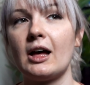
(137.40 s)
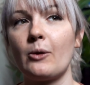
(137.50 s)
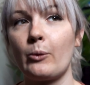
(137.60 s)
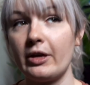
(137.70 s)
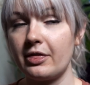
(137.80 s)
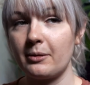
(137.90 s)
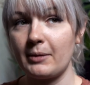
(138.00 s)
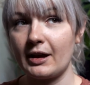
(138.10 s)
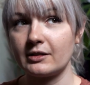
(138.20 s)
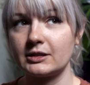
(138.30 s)
with a
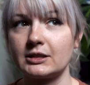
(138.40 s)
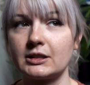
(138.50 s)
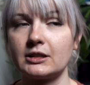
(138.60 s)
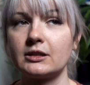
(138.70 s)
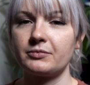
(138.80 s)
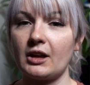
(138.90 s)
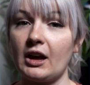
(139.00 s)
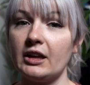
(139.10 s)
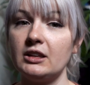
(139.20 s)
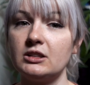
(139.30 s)
mask,
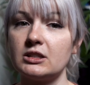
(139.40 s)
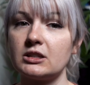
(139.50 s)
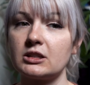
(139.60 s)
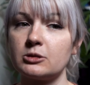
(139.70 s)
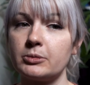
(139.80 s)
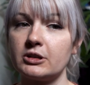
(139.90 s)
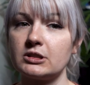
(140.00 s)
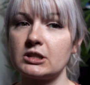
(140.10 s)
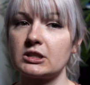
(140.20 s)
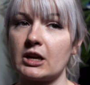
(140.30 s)
I didn't
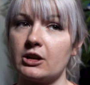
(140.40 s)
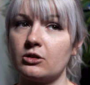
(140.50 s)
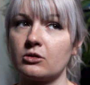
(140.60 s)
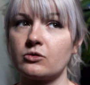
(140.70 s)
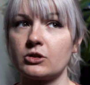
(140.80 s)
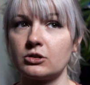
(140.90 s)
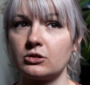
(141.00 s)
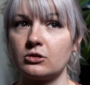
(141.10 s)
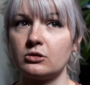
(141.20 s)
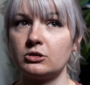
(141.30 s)
experience this at
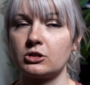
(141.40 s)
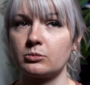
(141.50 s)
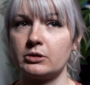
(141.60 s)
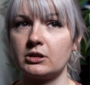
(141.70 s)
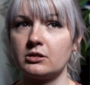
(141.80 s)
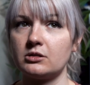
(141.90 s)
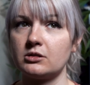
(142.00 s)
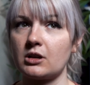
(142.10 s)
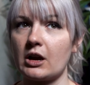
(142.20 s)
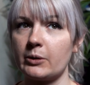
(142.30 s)
Universal just
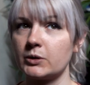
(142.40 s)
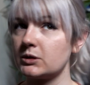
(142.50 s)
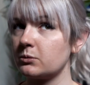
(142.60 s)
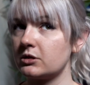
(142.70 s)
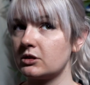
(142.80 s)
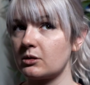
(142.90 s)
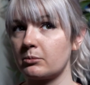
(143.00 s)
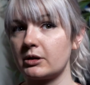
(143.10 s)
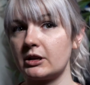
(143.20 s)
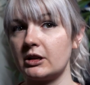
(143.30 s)
because I wasn't with
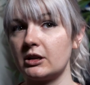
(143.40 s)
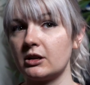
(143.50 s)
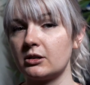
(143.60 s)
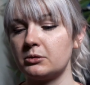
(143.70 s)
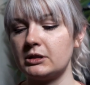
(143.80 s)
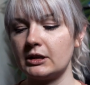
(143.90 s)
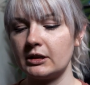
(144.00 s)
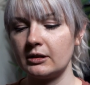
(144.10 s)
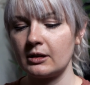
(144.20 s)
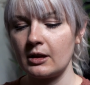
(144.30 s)
somebody who did
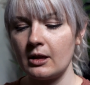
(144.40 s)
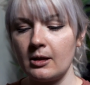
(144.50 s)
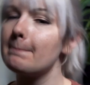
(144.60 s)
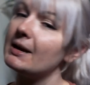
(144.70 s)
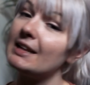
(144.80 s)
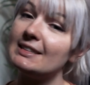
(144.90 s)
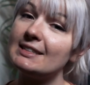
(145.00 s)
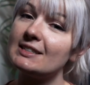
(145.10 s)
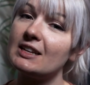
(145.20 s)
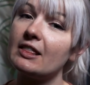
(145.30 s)
it. But at
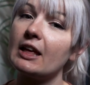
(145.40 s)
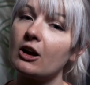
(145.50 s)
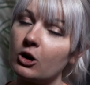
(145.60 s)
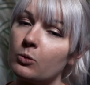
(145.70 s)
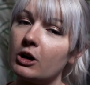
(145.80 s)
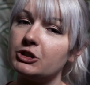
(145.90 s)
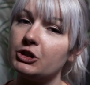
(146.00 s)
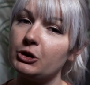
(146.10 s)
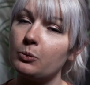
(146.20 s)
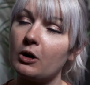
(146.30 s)
Disney, they are
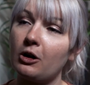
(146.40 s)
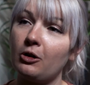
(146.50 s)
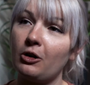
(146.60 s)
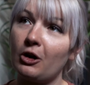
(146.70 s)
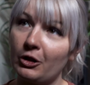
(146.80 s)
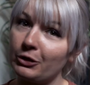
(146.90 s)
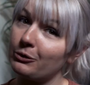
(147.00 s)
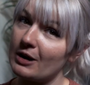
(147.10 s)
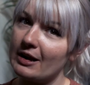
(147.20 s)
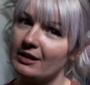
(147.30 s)
watching you while on the
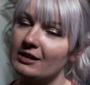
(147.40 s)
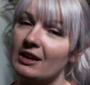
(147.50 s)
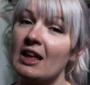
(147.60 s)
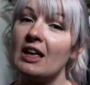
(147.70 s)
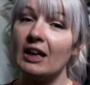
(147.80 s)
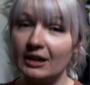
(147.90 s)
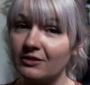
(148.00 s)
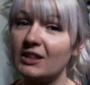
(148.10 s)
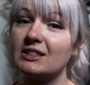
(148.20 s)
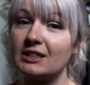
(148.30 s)
ride. And
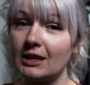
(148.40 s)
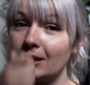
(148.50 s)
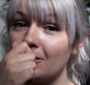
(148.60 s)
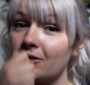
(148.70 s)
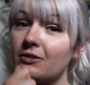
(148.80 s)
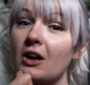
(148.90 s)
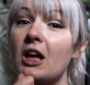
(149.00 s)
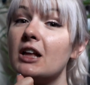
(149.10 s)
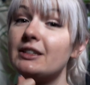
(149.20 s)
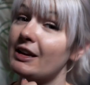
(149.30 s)
if they see that you've
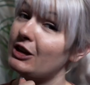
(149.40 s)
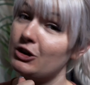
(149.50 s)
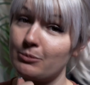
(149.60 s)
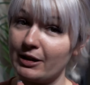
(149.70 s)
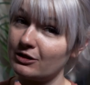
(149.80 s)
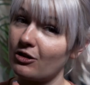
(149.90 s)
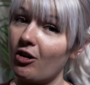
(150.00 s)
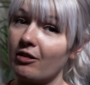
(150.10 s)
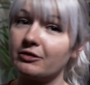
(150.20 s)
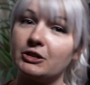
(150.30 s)
taken your mask
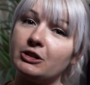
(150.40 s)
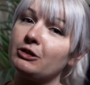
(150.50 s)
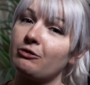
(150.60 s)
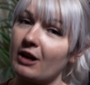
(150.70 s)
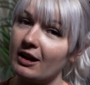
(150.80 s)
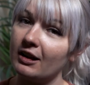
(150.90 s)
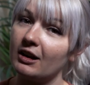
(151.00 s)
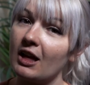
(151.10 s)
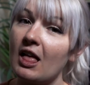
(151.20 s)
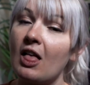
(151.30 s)
off during the ride,